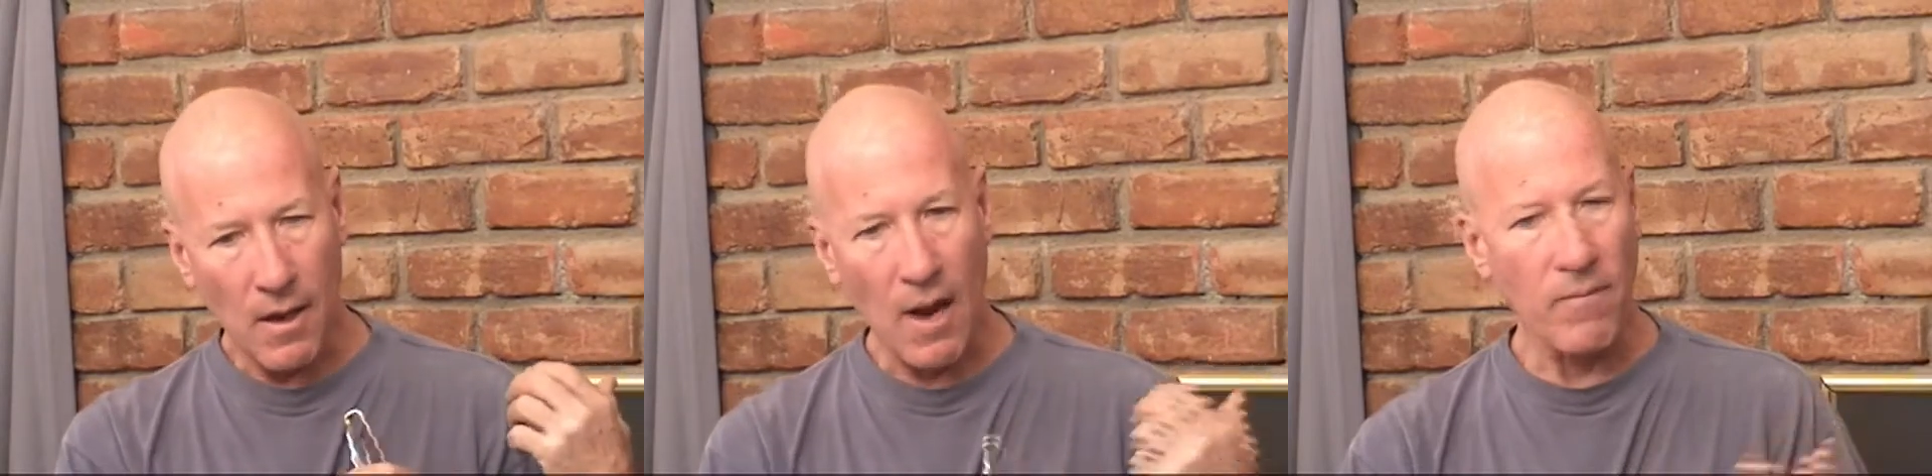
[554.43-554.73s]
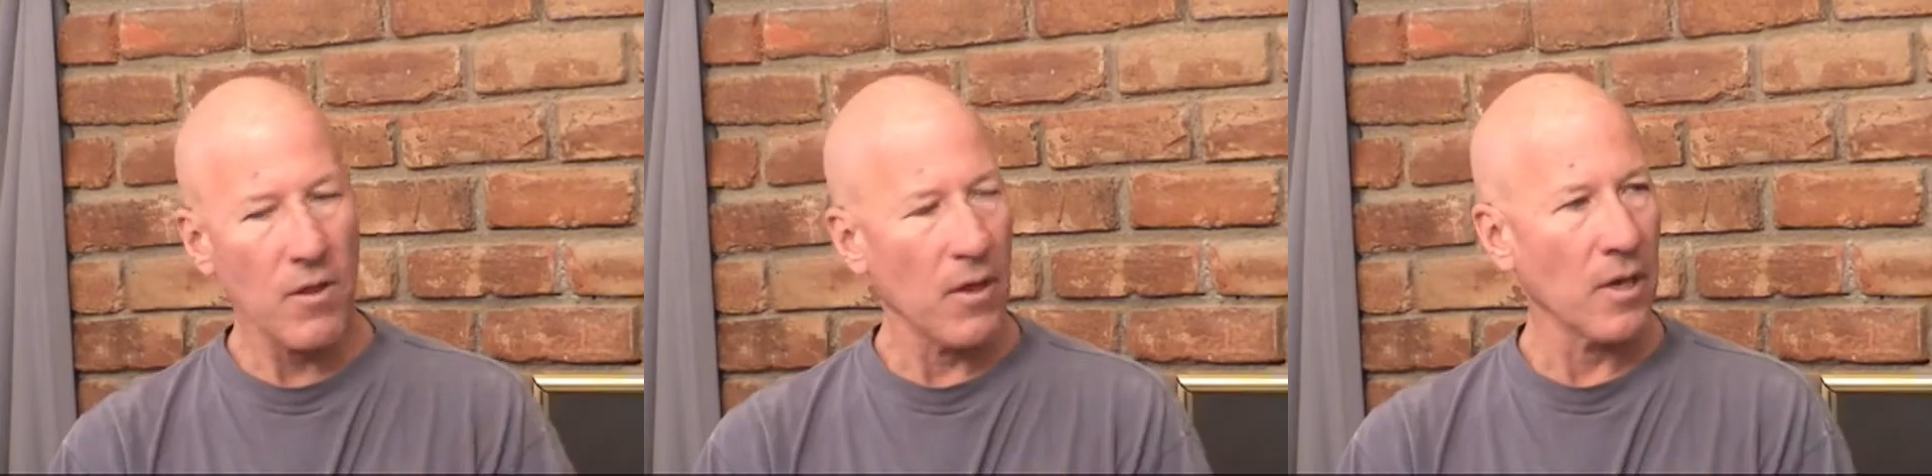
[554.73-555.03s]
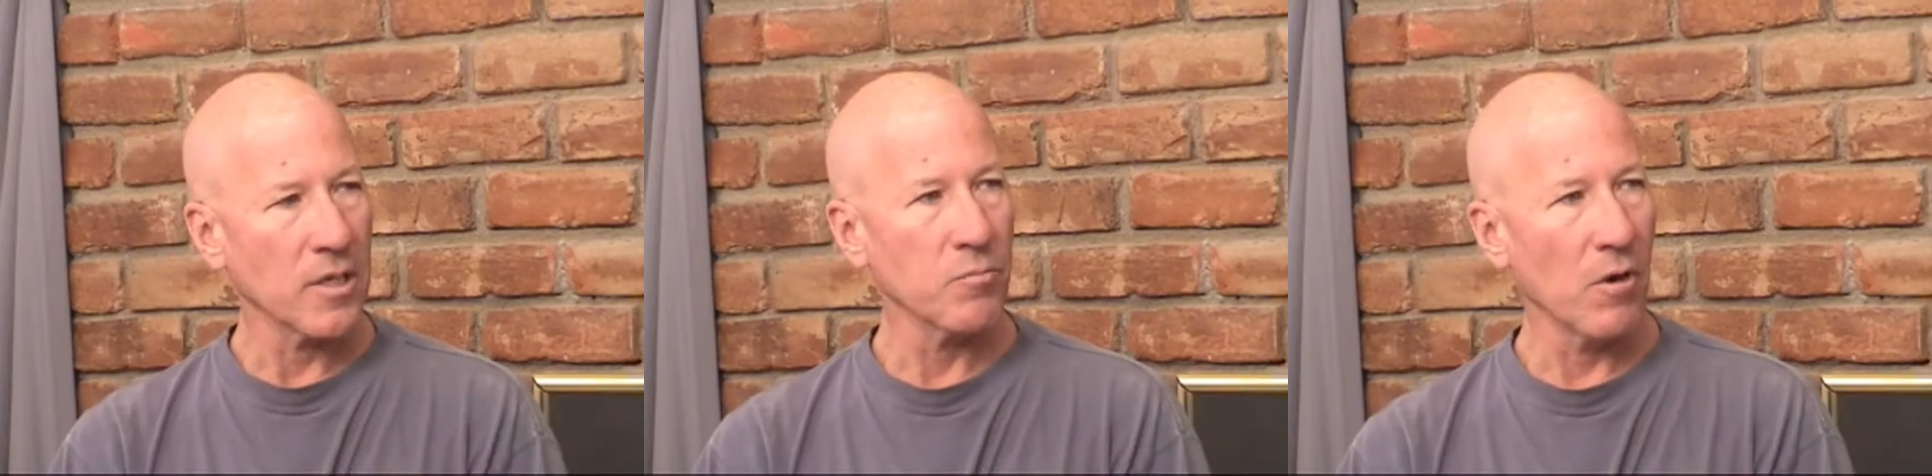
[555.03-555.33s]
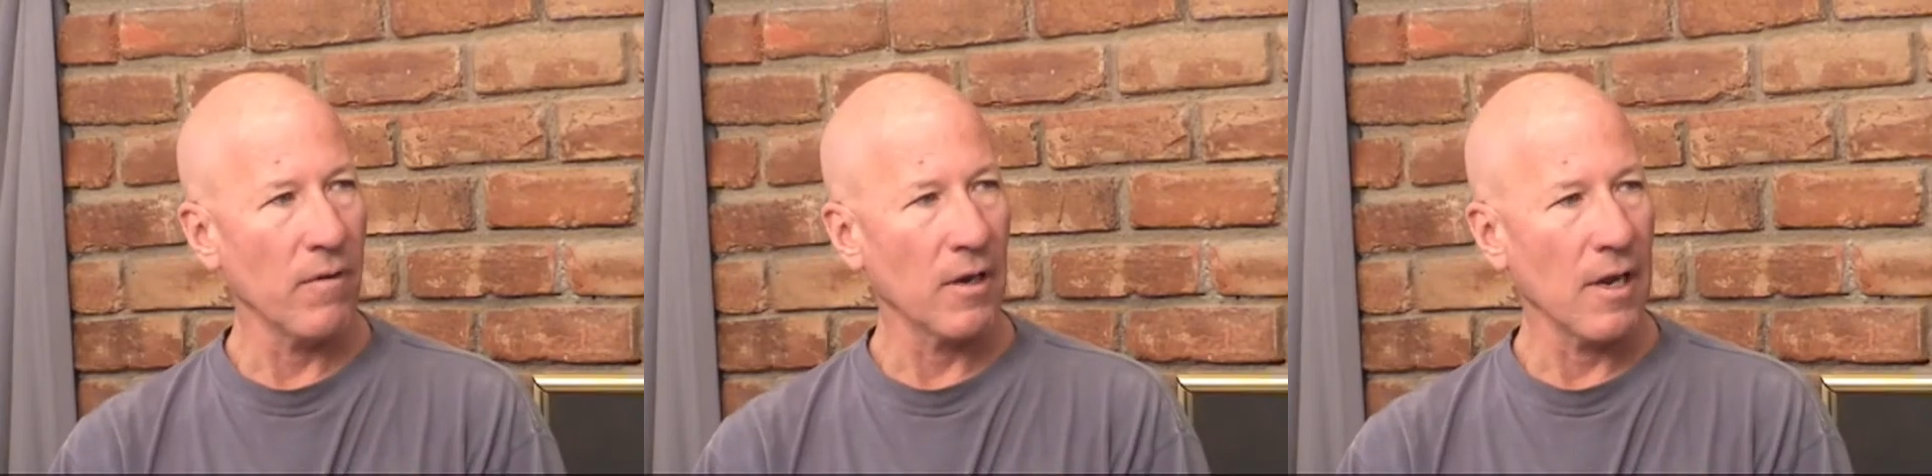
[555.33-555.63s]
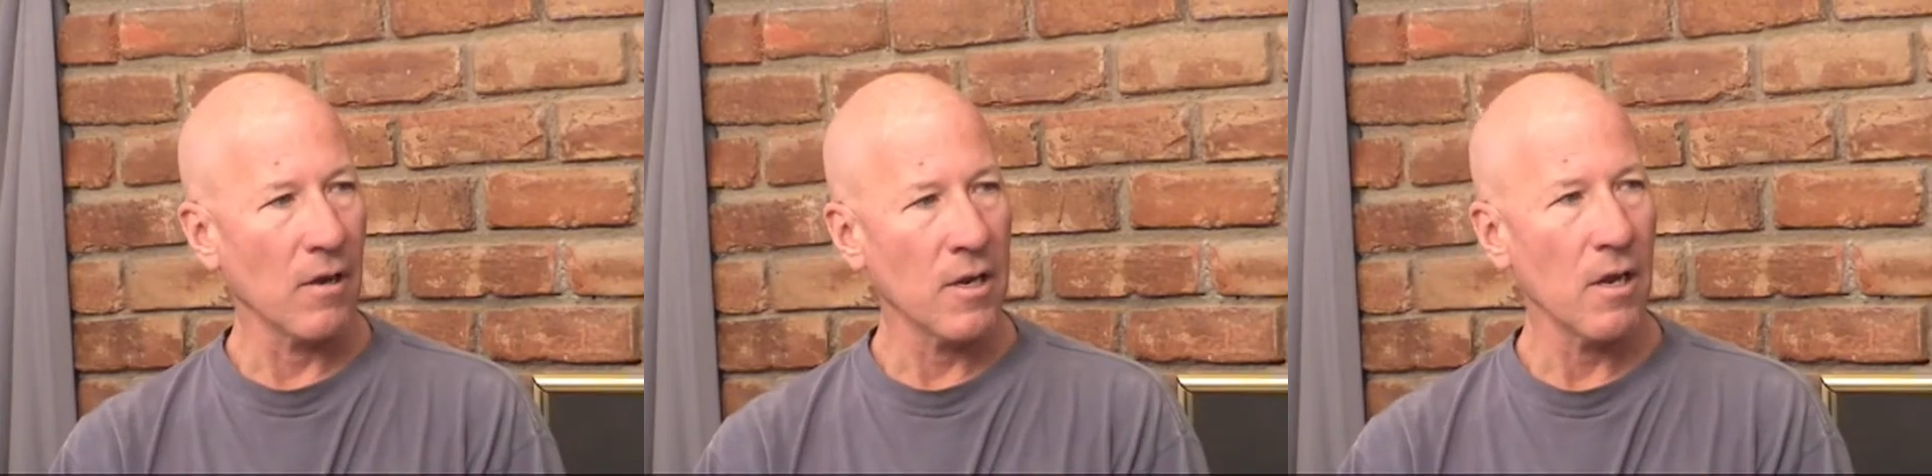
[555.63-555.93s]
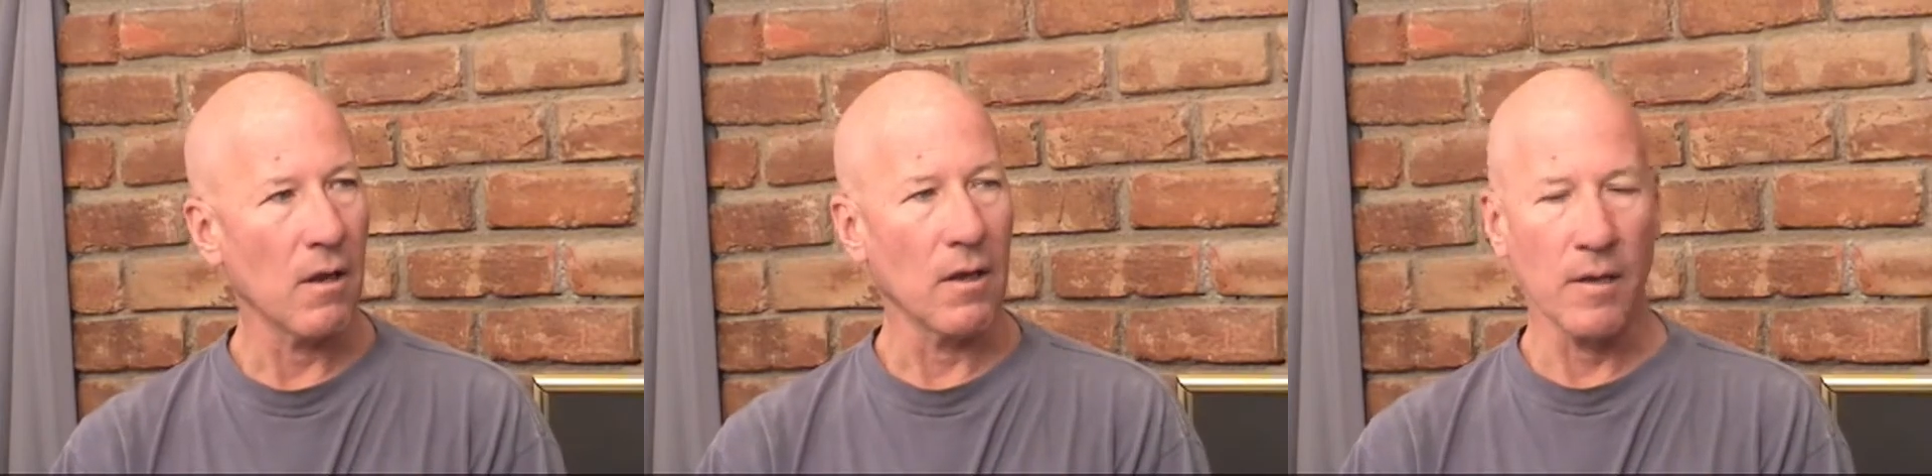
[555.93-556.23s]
everything is moving downhill,